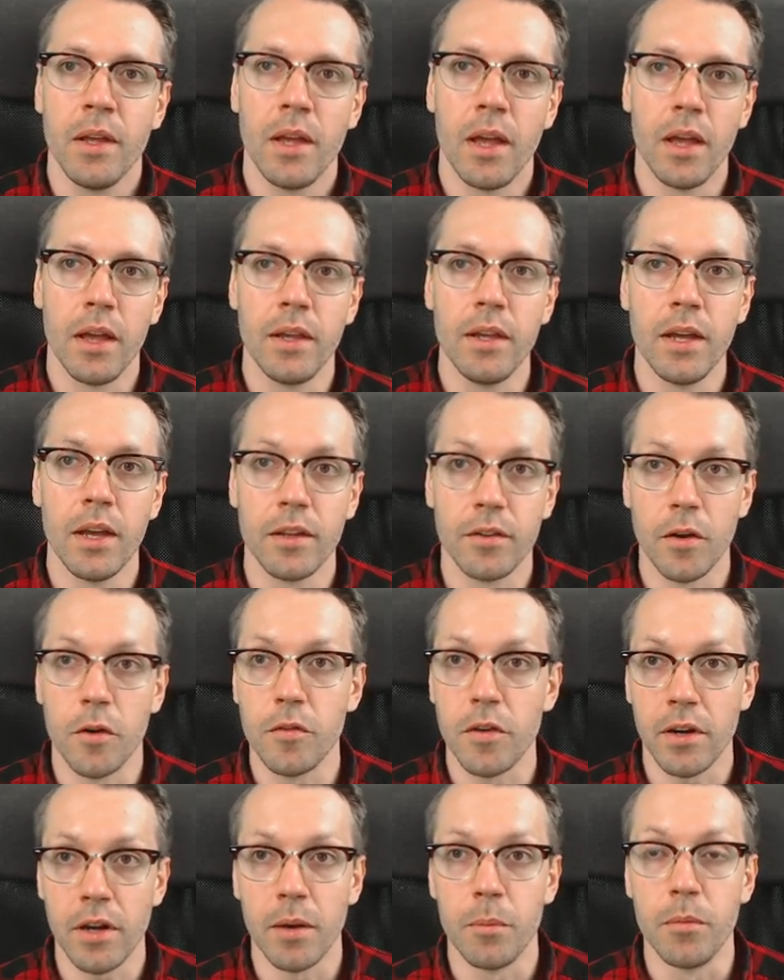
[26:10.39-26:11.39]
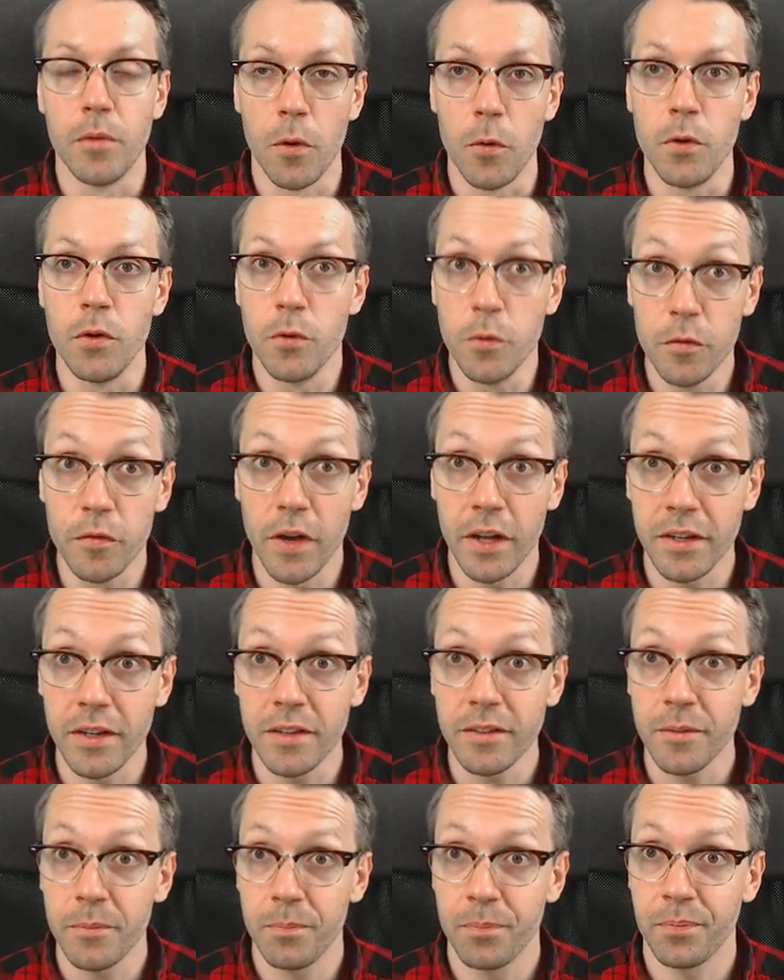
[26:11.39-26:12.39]
He has overcome no new
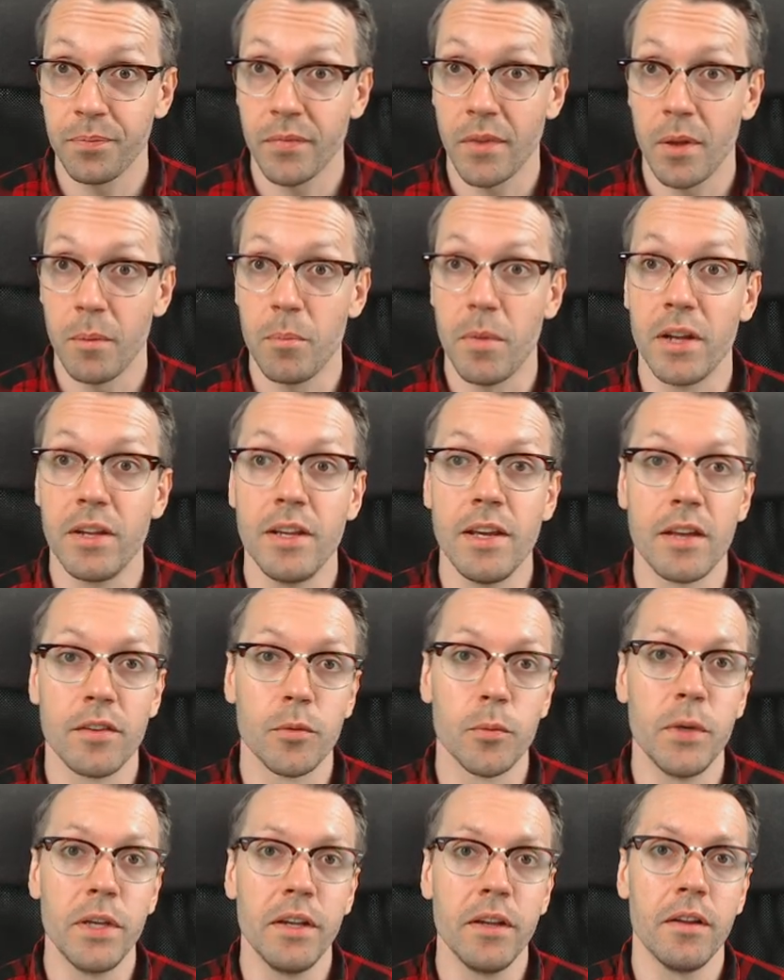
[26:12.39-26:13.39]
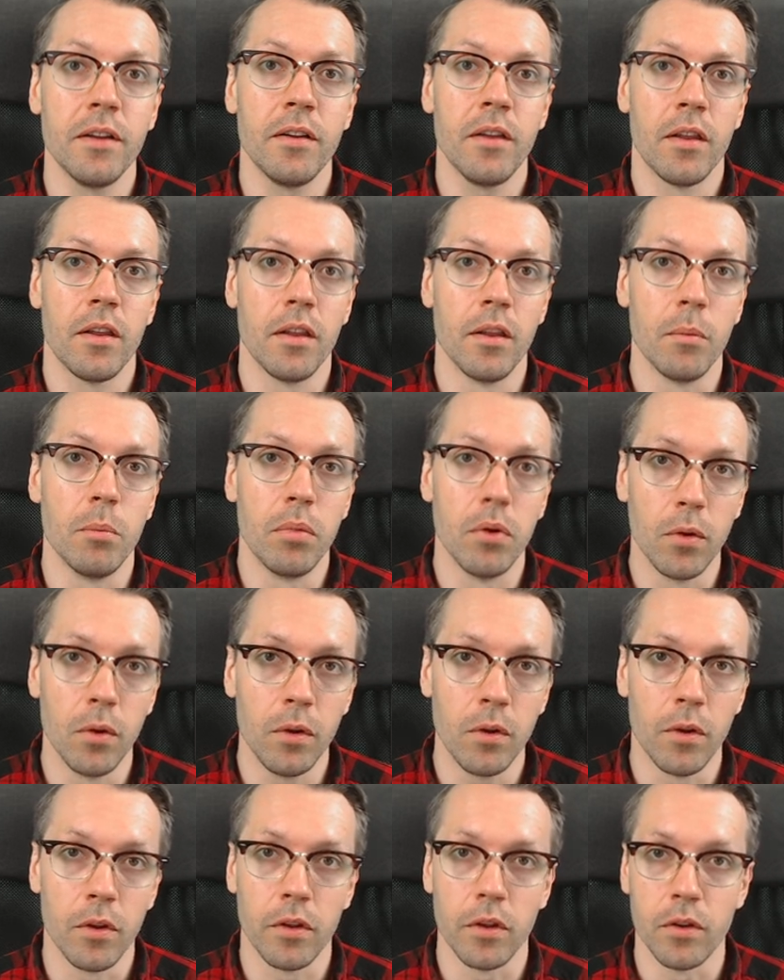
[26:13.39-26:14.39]
fetters, but he has weakened the
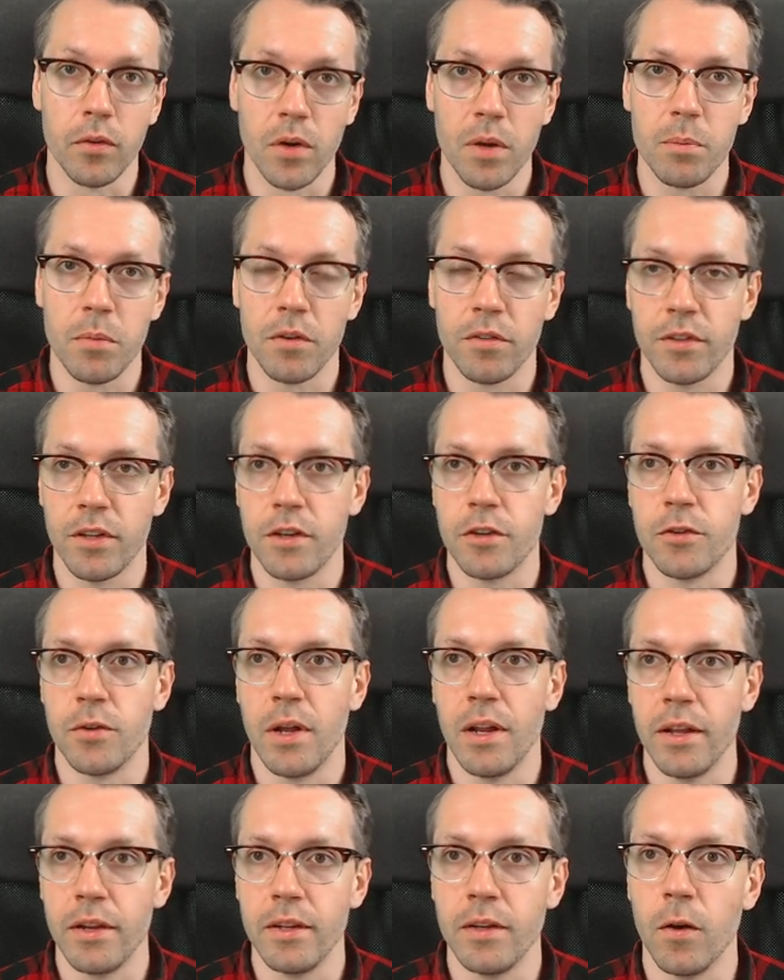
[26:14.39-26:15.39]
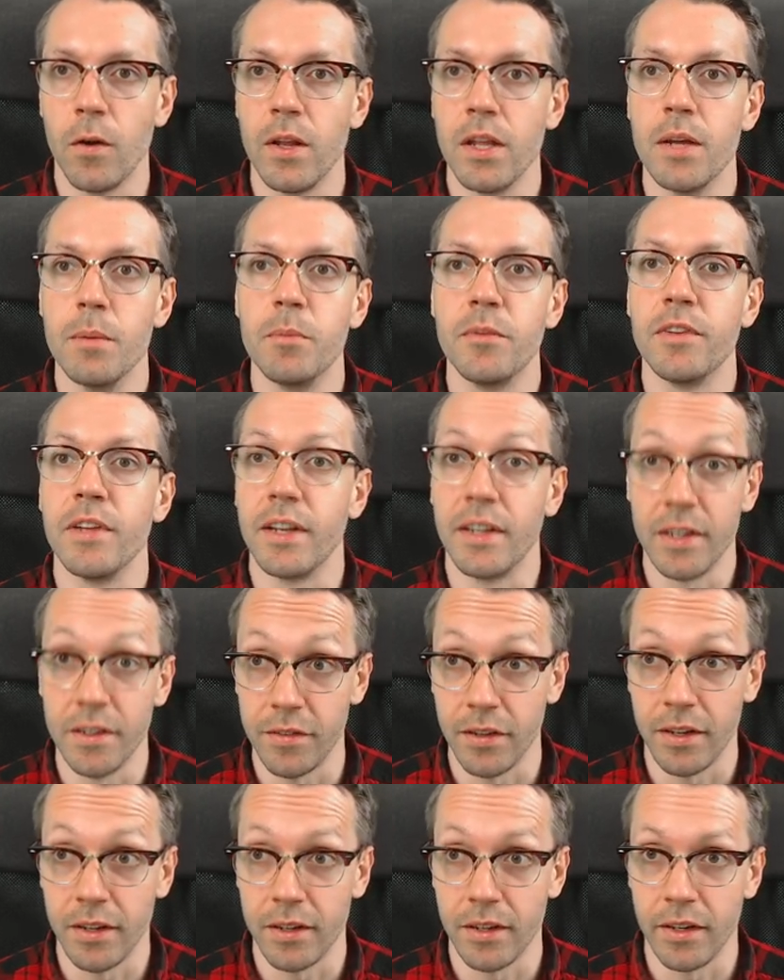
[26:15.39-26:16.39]
pull or the grip of sensuality on him
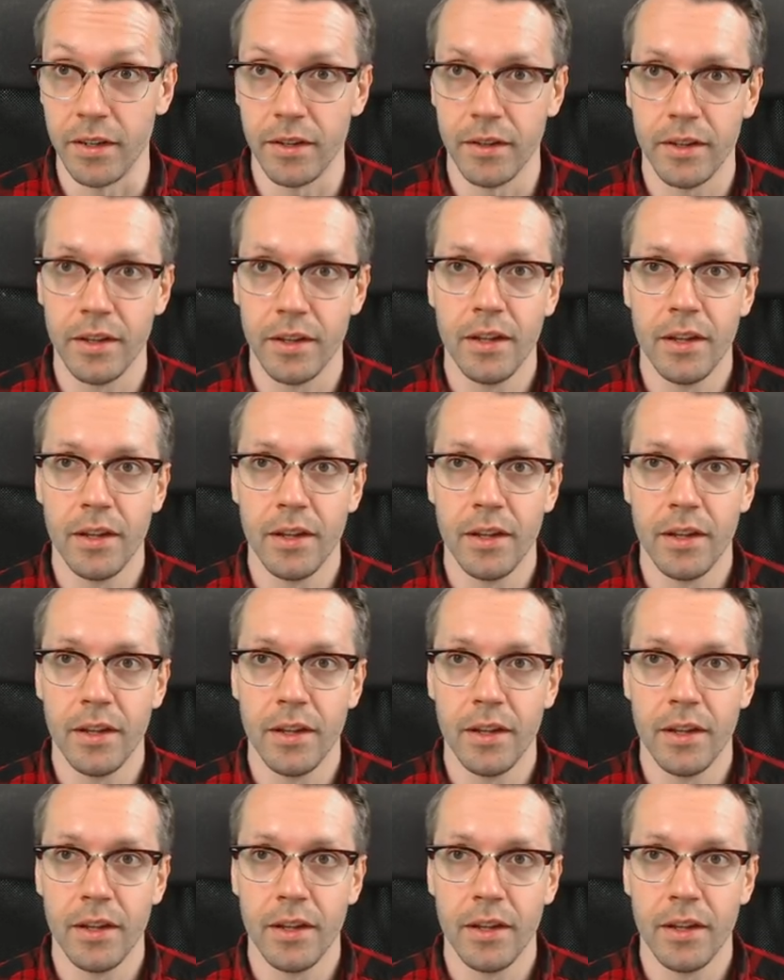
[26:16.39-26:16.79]
significantly.